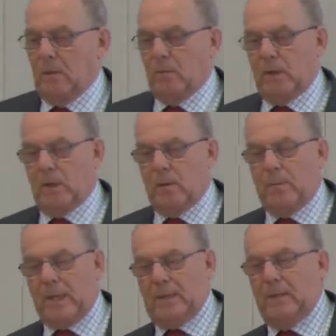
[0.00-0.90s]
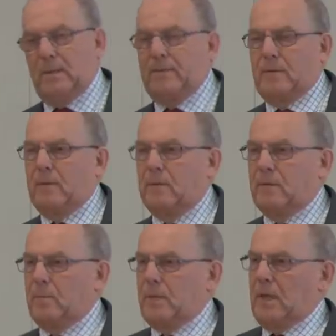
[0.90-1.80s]
We are meant
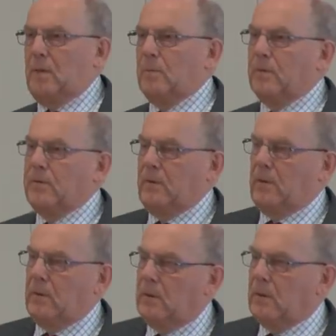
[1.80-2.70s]
to be able to